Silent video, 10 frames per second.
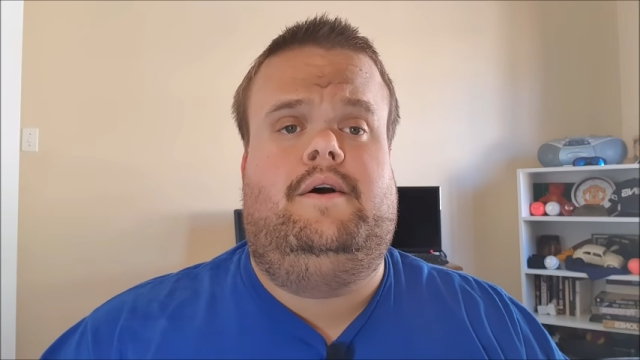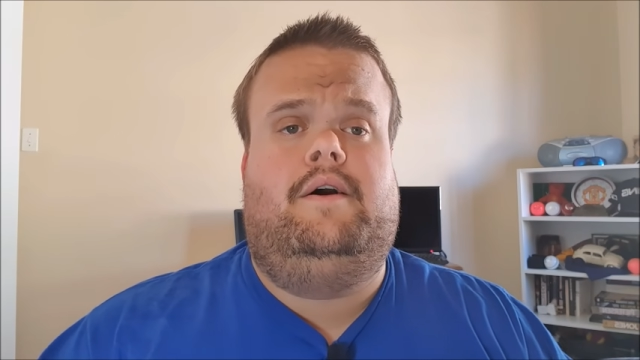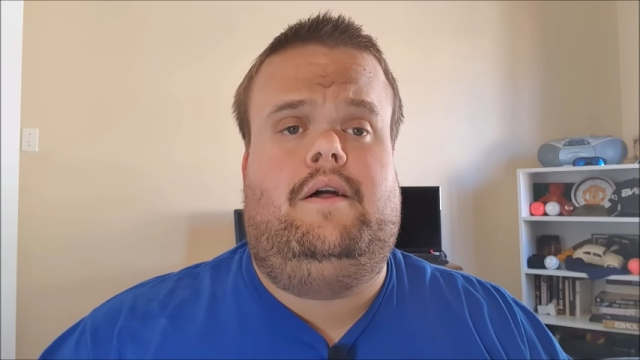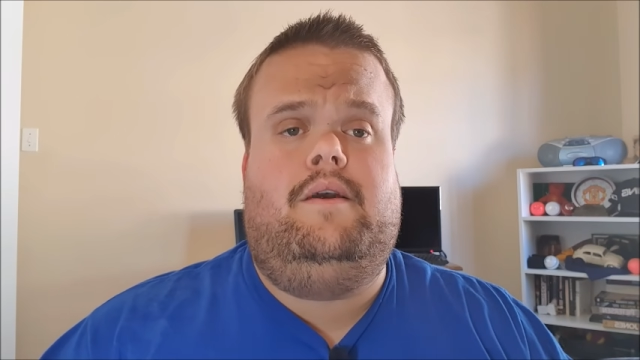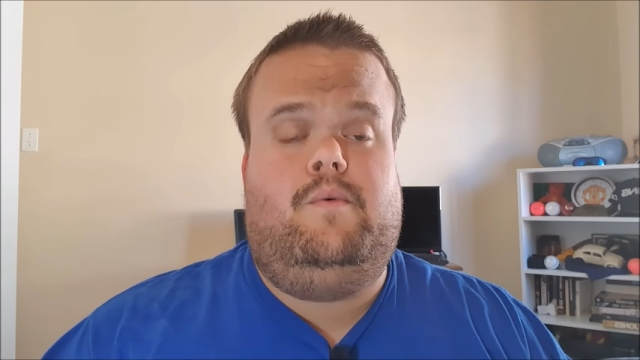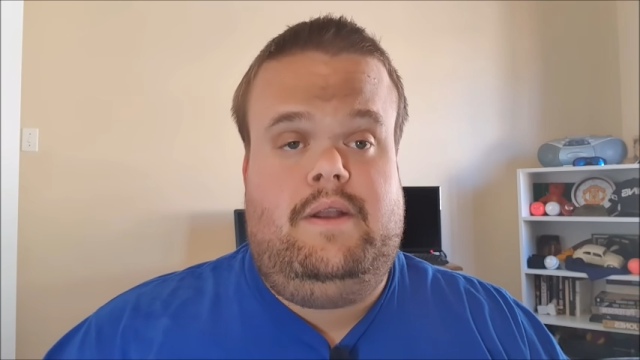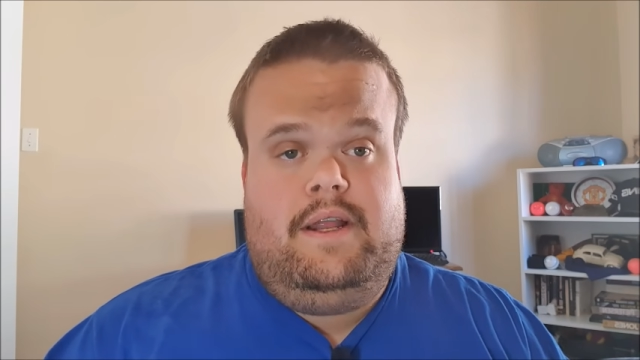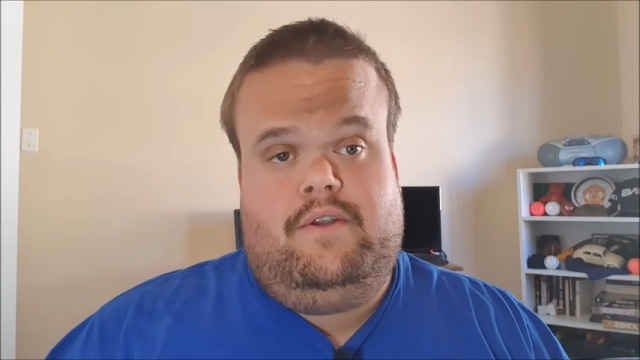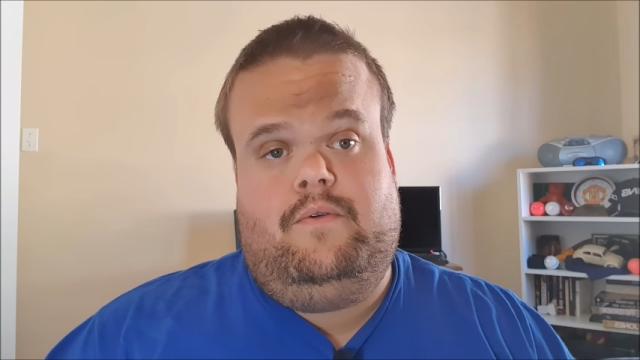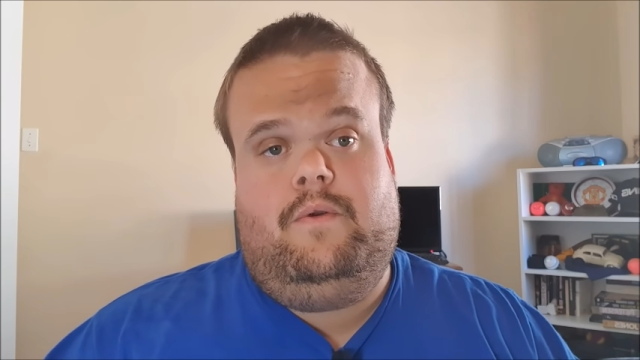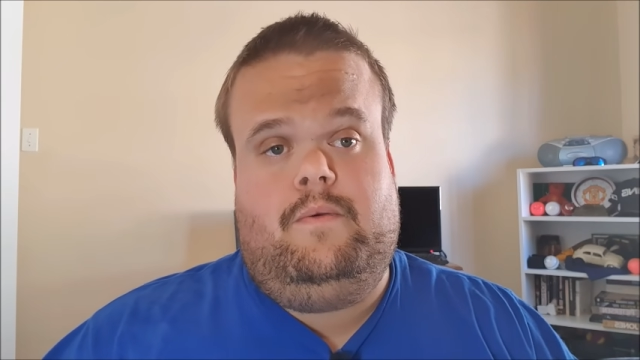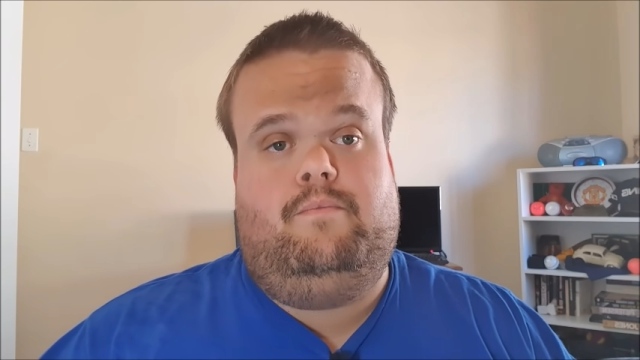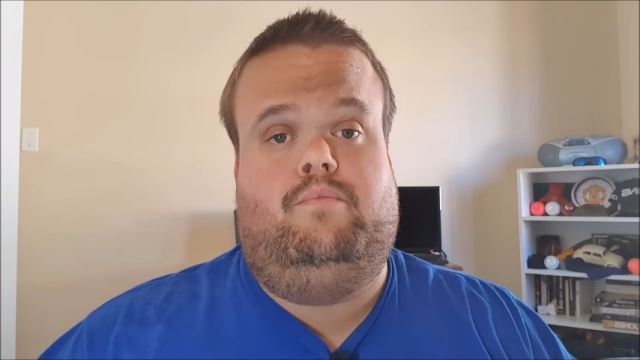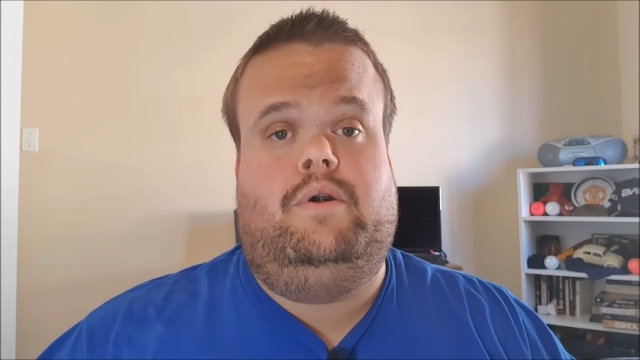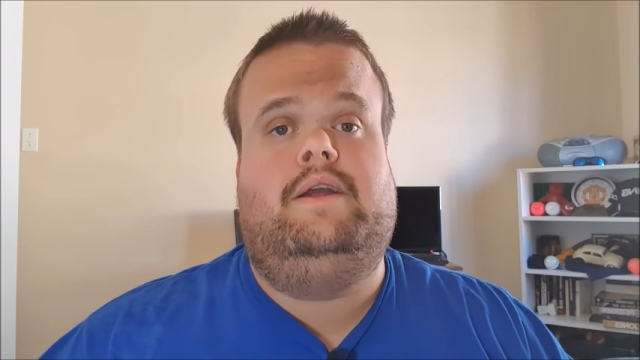I think we need to
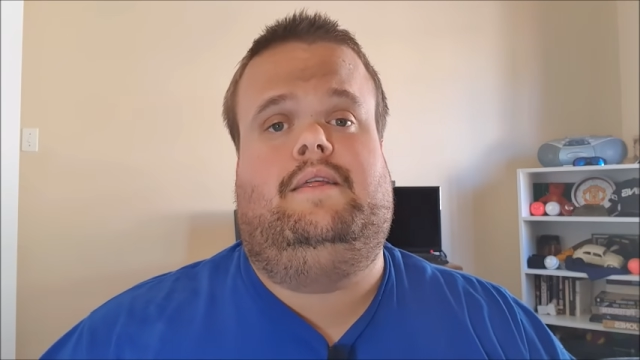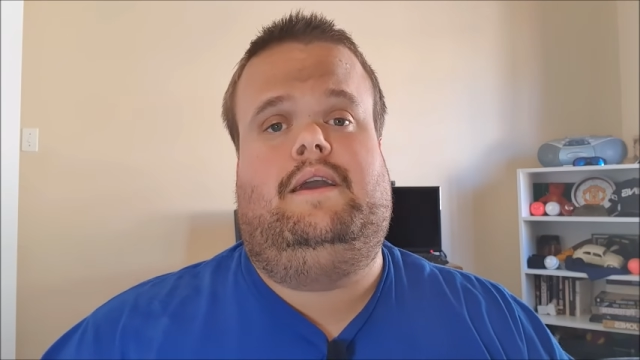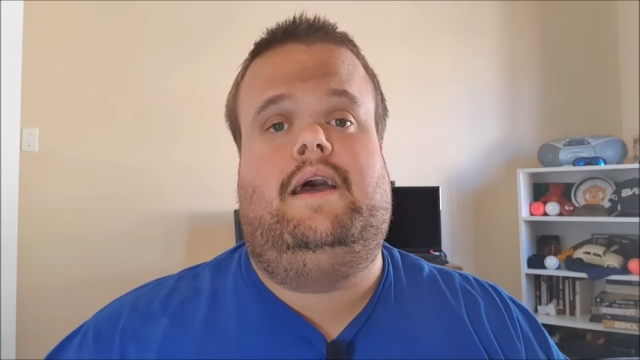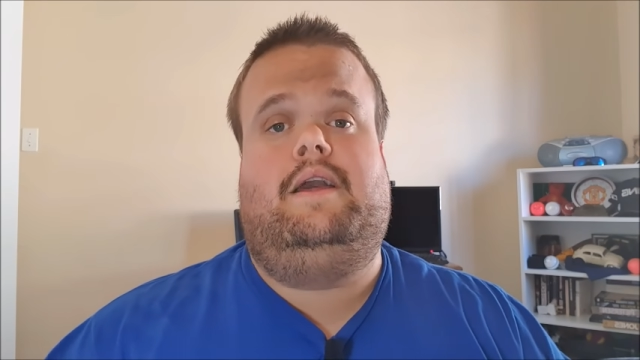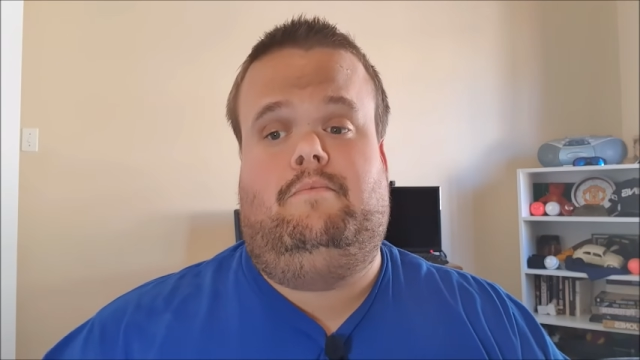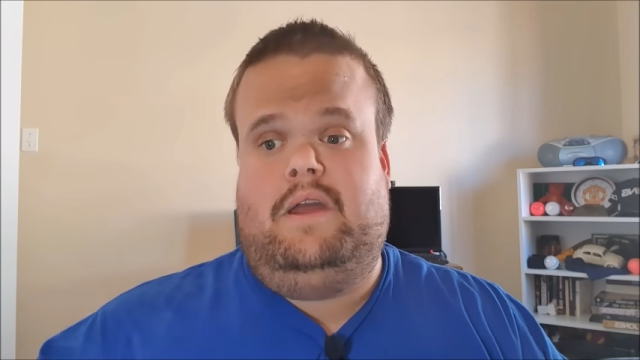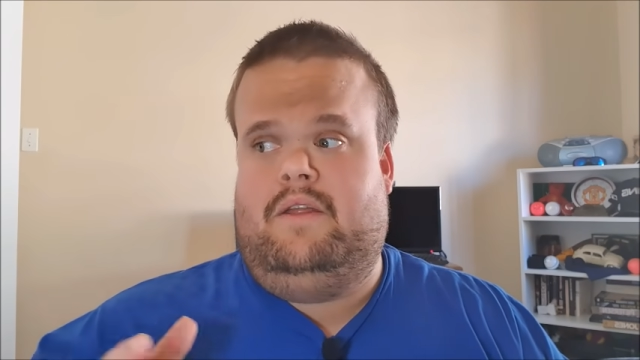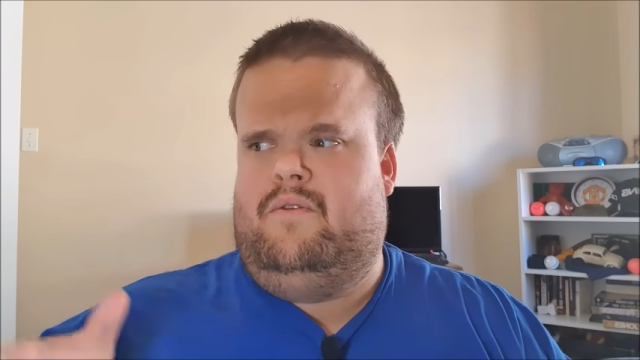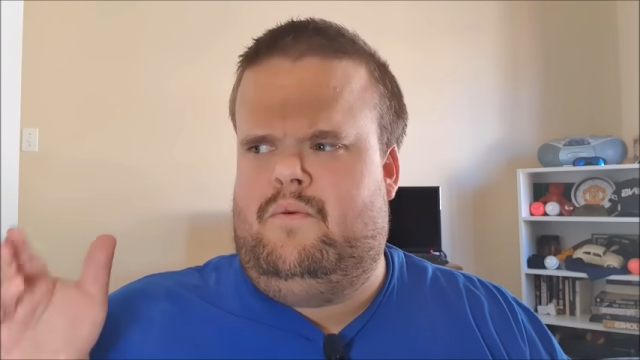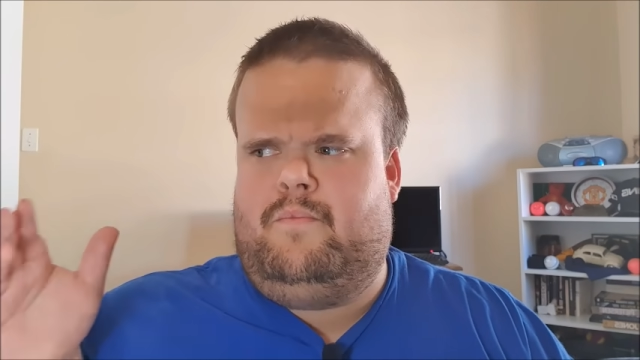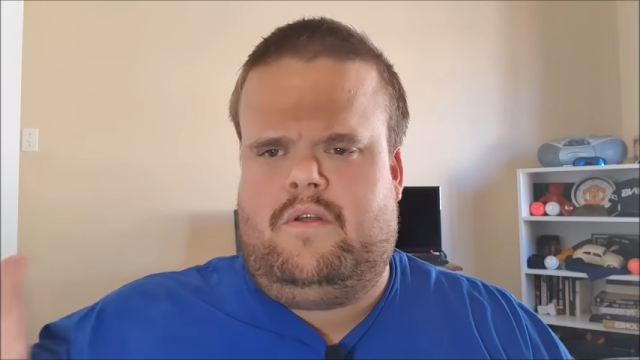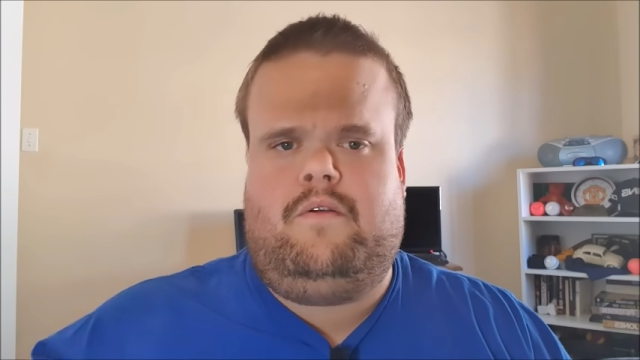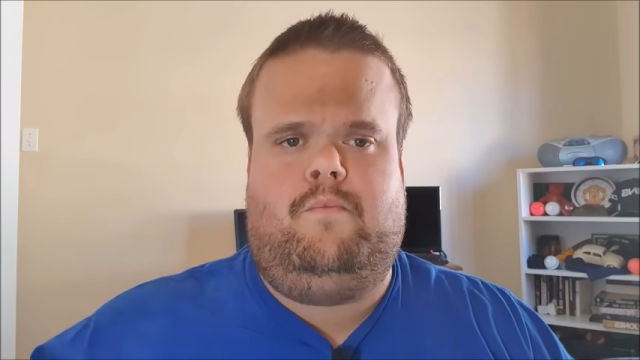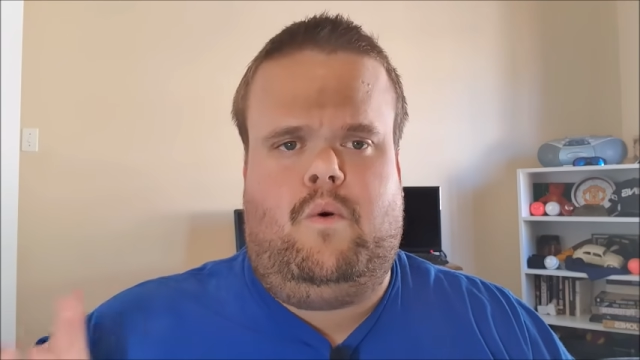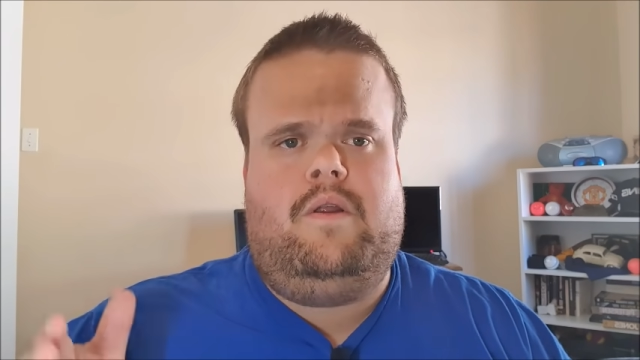bring the game into
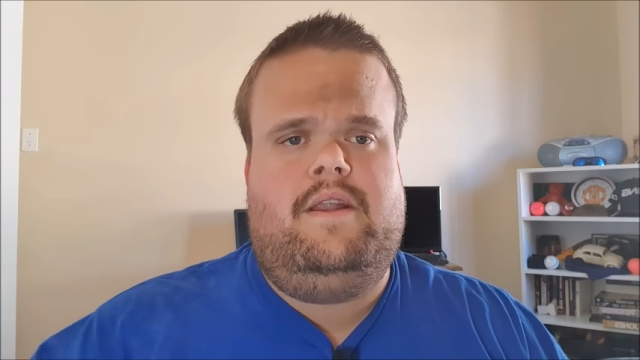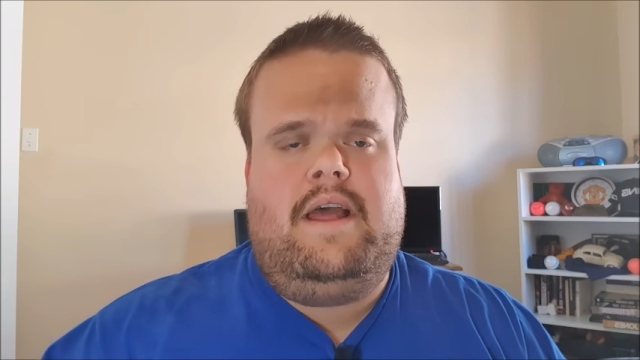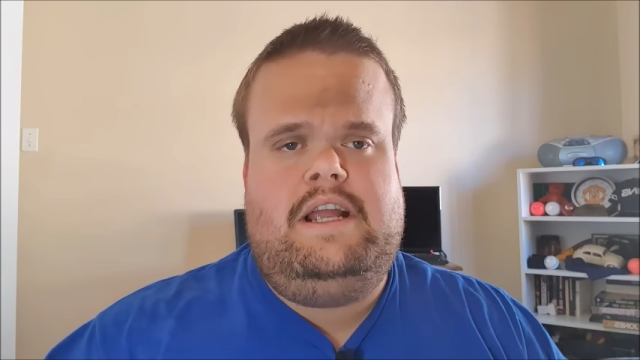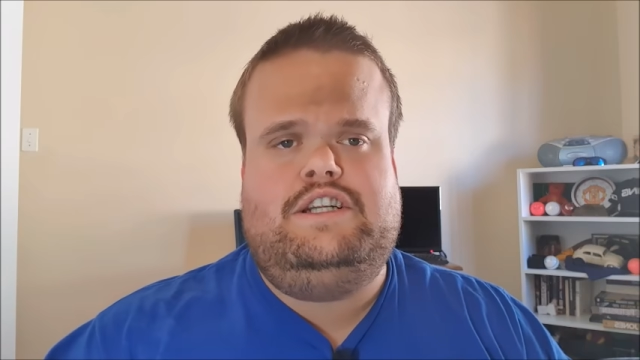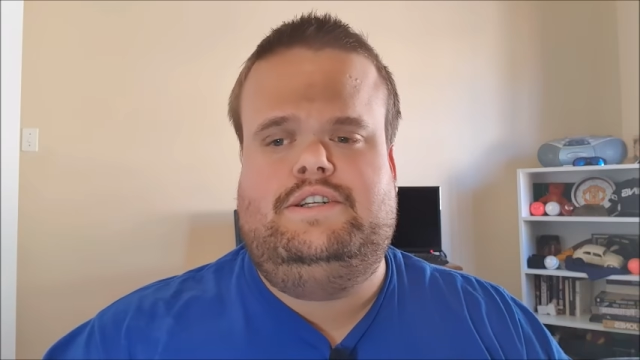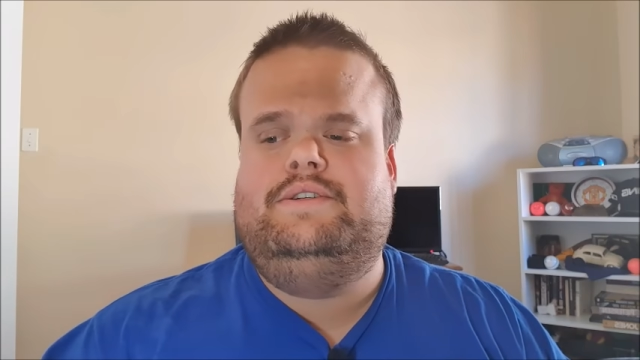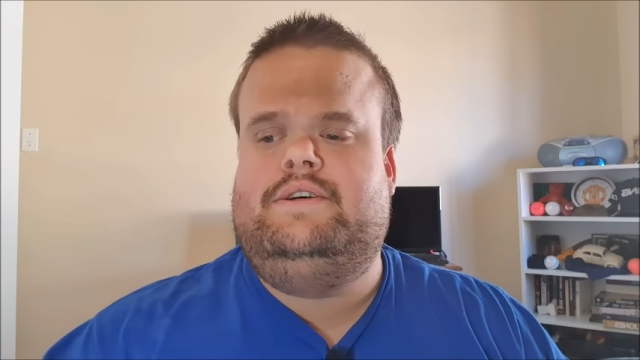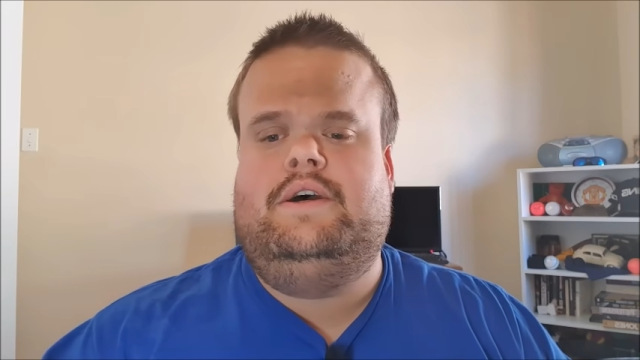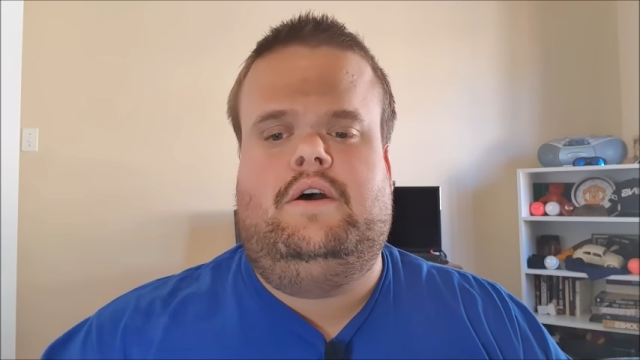smaller nations